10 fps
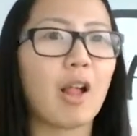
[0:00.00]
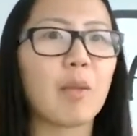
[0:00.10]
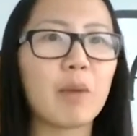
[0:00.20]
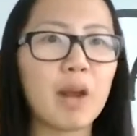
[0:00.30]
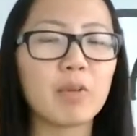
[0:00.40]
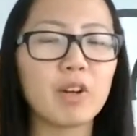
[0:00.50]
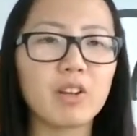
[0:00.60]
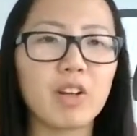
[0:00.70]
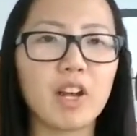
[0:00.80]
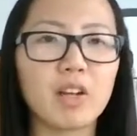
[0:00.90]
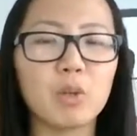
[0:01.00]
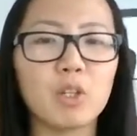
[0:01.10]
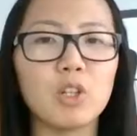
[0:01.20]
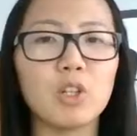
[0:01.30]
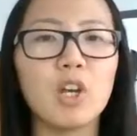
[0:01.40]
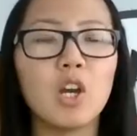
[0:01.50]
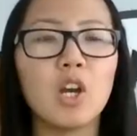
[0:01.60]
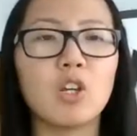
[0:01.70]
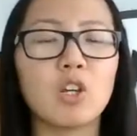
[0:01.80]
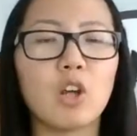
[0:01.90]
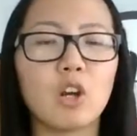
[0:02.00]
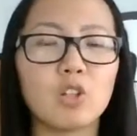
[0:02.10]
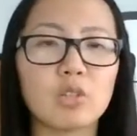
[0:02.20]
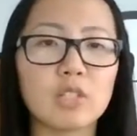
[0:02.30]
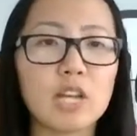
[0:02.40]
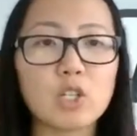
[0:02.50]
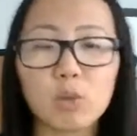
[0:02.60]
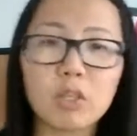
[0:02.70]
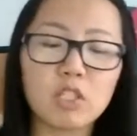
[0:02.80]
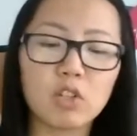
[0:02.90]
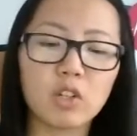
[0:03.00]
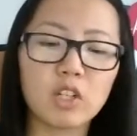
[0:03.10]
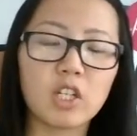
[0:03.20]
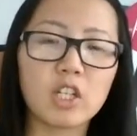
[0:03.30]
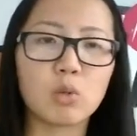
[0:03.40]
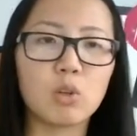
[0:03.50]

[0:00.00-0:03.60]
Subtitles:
pampering line. We use natural based ingredients.